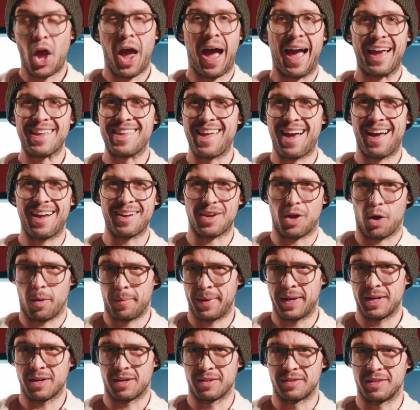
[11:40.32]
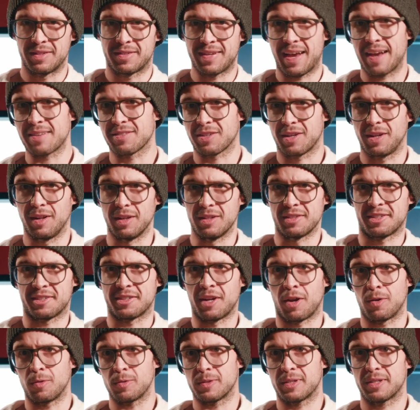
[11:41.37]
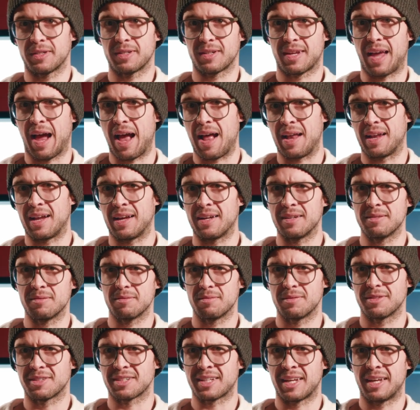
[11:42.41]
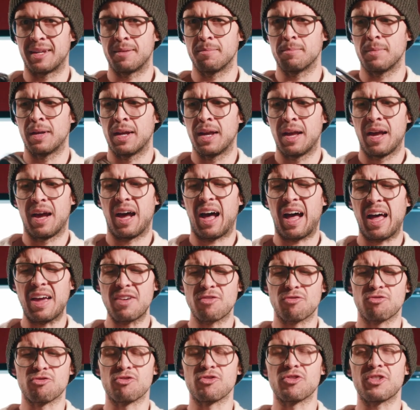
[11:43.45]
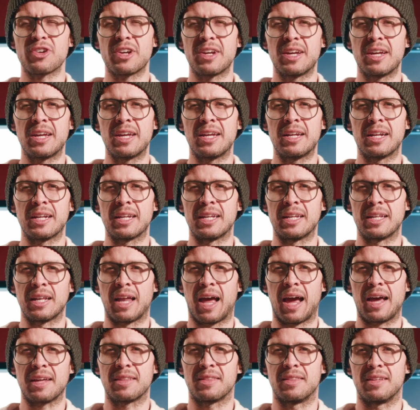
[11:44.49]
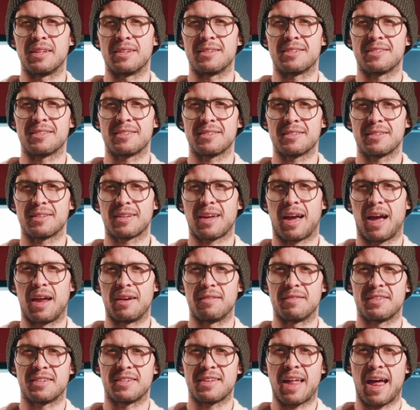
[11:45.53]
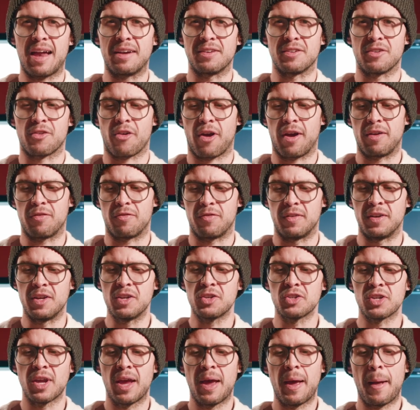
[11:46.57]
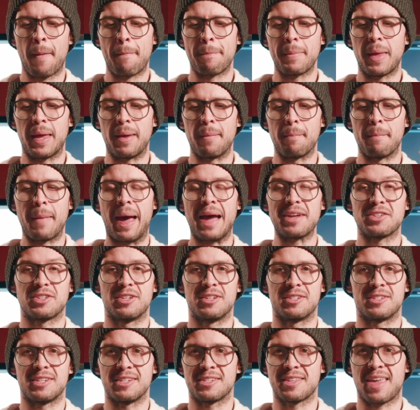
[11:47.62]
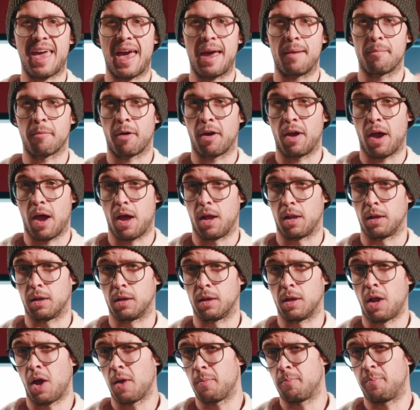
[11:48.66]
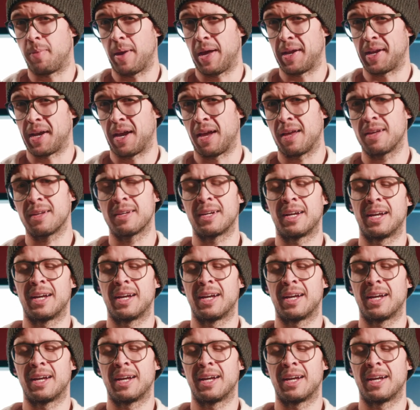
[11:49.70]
I can't comment on the Tactical Assault color scheme. I really like this kind of satin gray finish. It matches this camera a lot better.